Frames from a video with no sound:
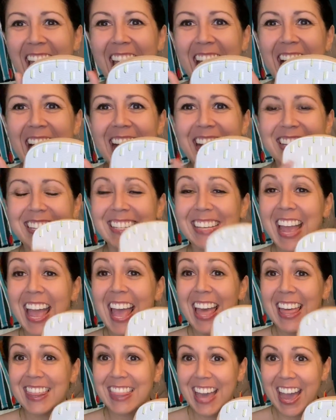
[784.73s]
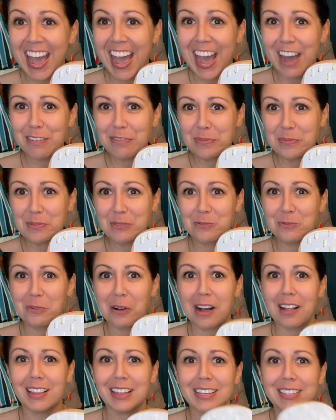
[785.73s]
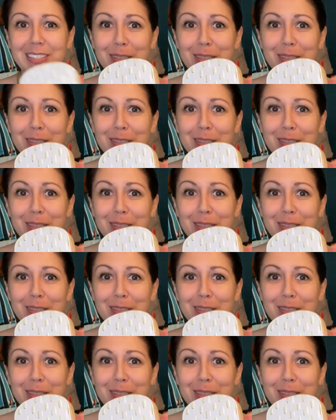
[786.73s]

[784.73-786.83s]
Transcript: and the half moon wallet.